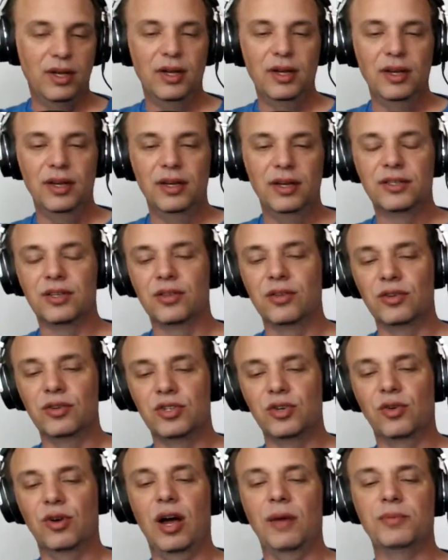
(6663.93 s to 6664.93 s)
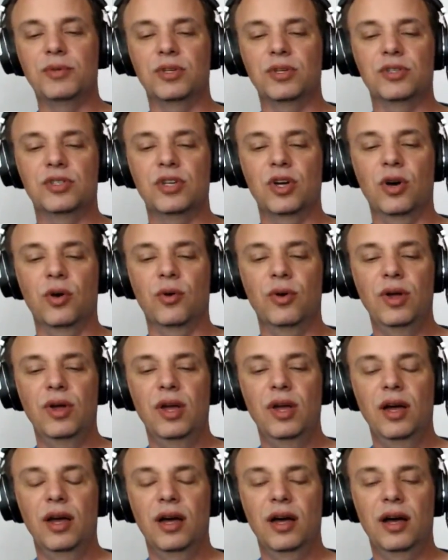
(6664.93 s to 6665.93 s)
So those are your options. So
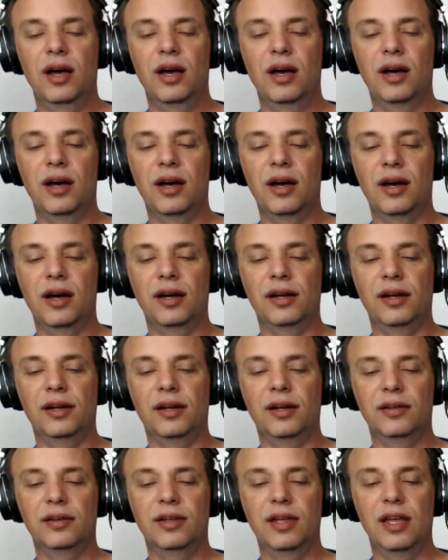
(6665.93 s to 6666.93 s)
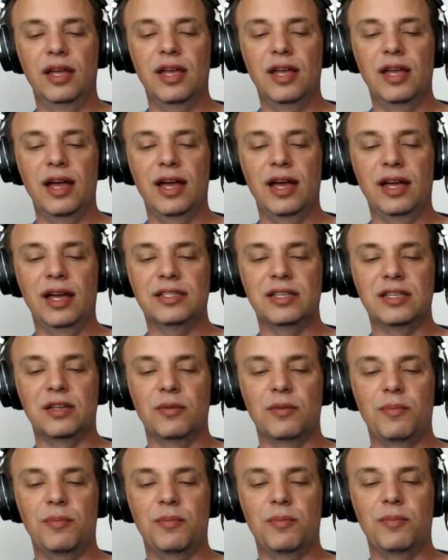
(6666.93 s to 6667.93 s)
I guess it depends
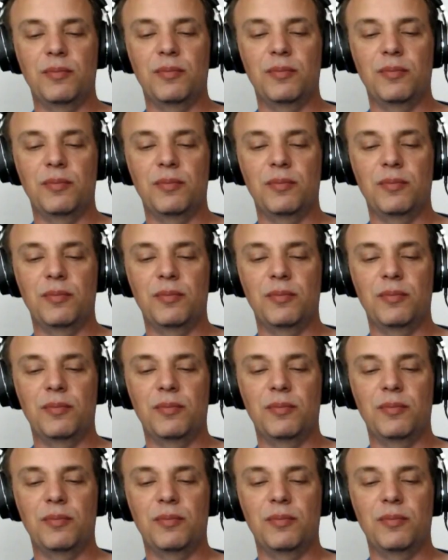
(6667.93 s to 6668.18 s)
on